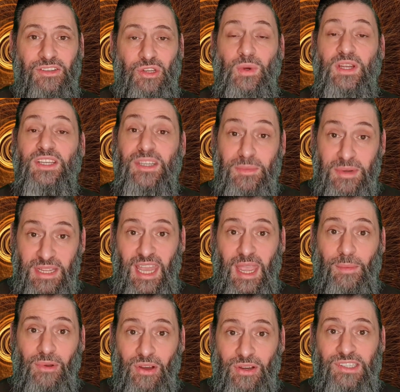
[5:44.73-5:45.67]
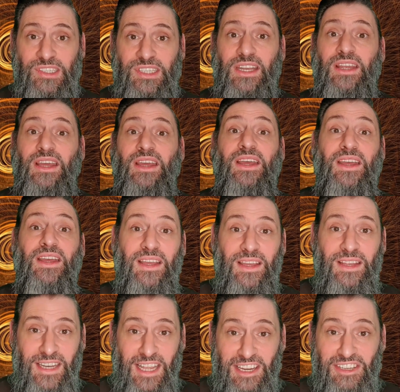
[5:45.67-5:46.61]
So when somebody came along and said,
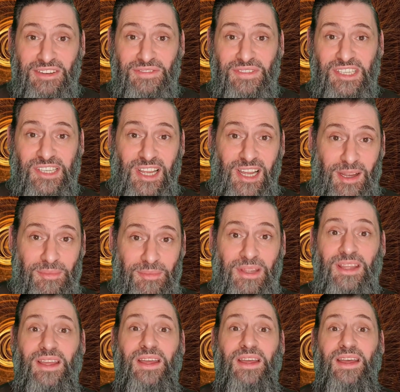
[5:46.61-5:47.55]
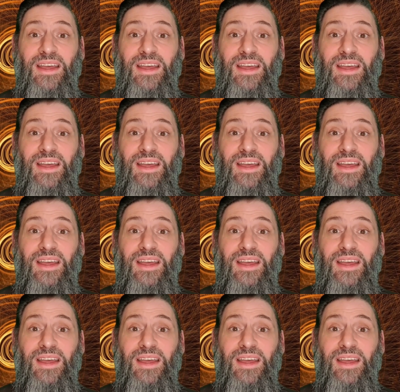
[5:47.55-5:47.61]
"Nation of Islam,